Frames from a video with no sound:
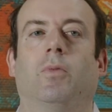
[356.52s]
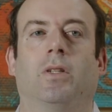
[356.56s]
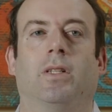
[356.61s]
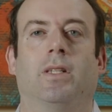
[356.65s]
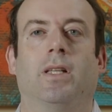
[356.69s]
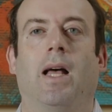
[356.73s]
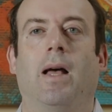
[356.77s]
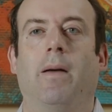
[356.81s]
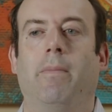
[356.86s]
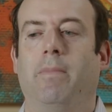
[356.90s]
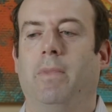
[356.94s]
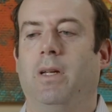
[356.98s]

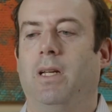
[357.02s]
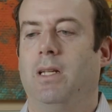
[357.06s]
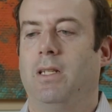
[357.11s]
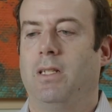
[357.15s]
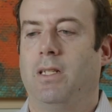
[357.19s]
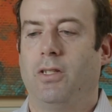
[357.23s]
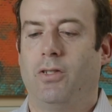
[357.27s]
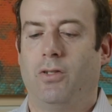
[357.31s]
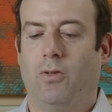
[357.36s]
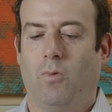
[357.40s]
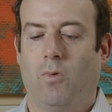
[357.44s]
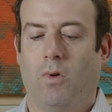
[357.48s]
that means
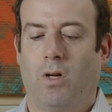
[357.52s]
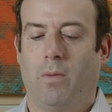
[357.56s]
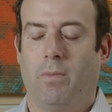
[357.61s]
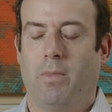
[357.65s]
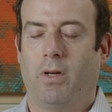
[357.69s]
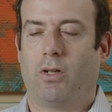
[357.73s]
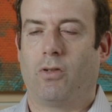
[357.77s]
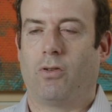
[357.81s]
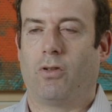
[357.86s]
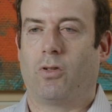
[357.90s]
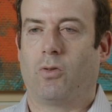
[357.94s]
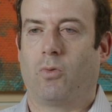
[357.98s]
is you want to
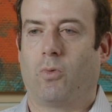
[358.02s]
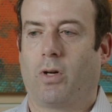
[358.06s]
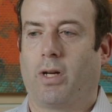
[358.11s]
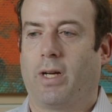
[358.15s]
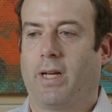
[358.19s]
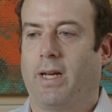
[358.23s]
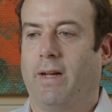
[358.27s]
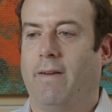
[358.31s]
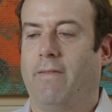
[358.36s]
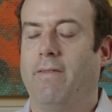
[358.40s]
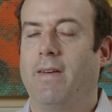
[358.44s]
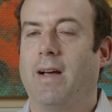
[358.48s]
make sure it's
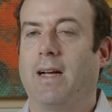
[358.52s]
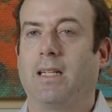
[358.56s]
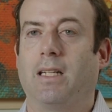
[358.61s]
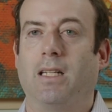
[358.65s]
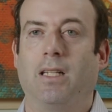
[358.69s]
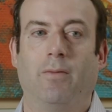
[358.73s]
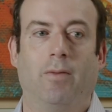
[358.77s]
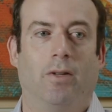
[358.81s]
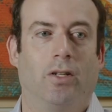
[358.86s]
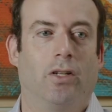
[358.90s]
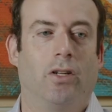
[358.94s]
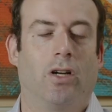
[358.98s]
working
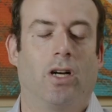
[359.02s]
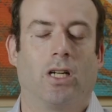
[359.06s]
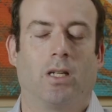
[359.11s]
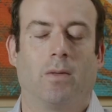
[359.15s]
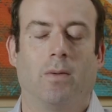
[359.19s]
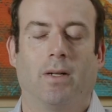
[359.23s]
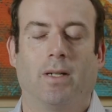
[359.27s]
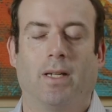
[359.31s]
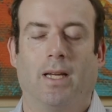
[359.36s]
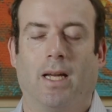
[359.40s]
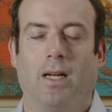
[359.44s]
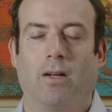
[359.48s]
effectively. We talked
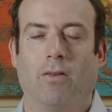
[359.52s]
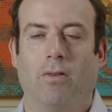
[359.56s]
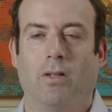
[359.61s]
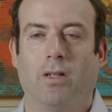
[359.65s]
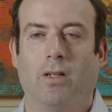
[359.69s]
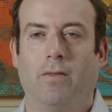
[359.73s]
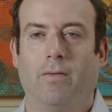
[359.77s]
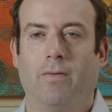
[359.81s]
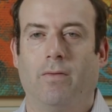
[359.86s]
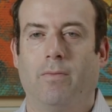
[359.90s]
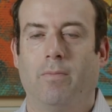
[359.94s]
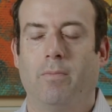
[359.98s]
about getting rid
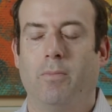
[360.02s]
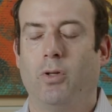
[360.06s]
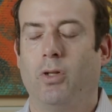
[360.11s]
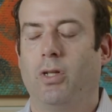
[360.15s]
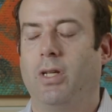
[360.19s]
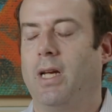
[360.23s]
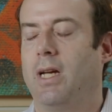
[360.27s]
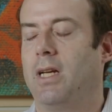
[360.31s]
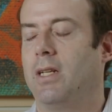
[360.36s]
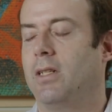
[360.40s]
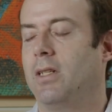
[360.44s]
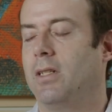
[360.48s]
of
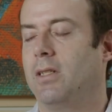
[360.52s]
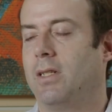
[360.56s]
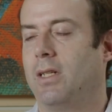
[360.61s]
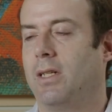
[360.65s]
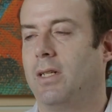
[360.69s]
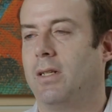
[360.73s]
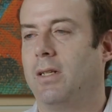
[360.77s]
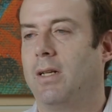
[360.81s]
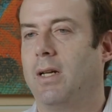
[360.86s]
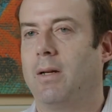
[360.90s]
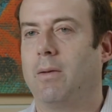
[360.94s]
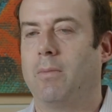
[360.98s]
mutations
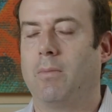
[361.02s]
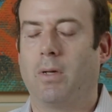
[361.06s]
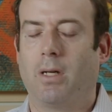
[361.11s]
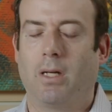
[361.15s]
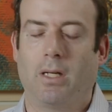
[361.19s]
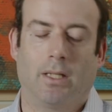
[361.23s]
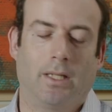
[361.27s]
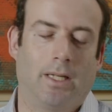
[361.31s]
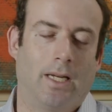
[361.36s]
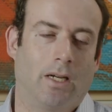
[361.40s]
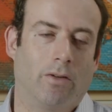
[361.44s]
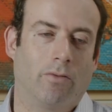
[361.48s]
and
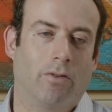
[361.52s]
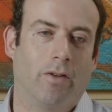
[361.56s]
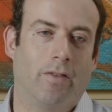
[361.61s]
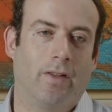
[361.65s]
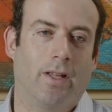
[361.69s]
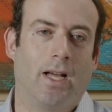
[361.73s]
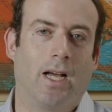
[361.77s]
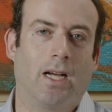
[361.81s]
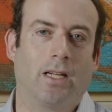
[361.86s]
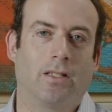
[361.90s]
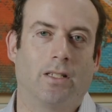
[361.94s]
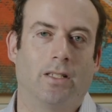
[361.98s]
getting rid of the
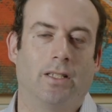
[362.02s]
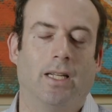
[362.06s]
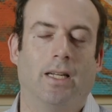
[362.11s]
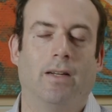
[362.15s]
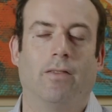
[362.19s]
oxidative